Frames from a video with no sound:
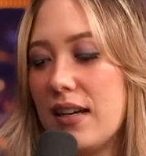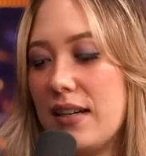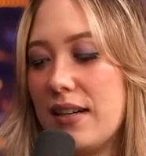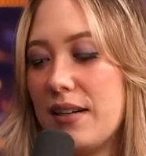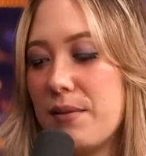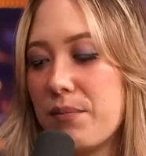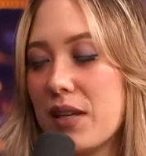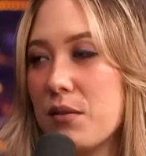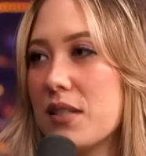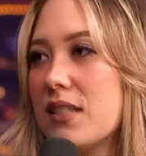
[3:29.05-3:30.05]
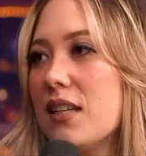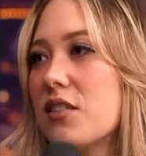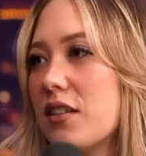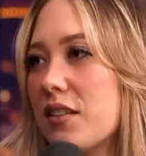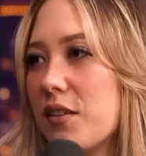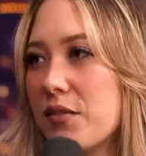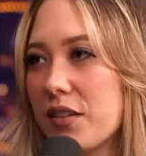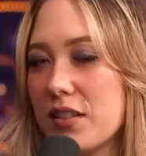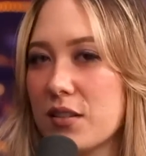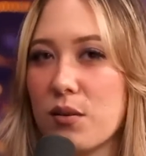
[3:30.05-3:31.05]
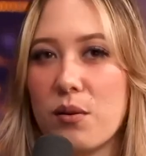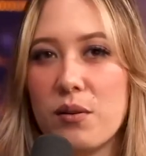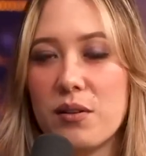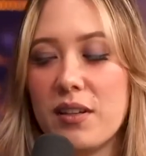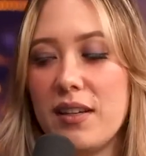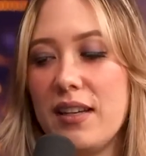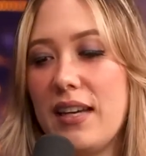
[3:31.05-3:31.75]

Um, he was stationed over at Seoul.